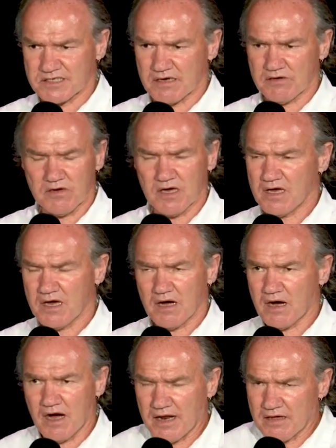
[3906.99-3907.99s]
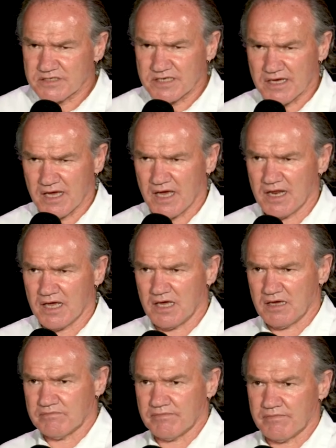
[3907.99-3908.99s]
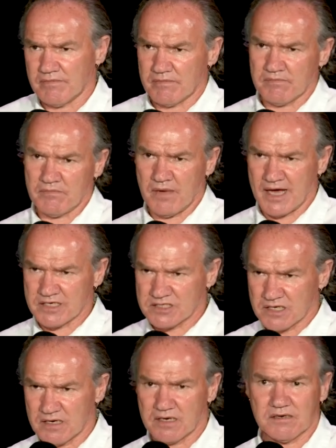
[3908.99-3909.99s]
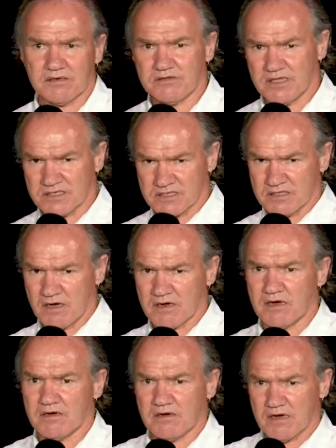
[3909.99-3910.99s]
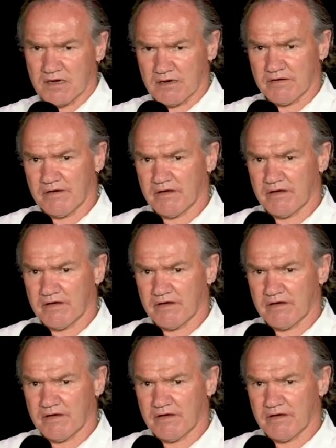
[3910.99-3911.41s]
So I don't see any major... There's not a... a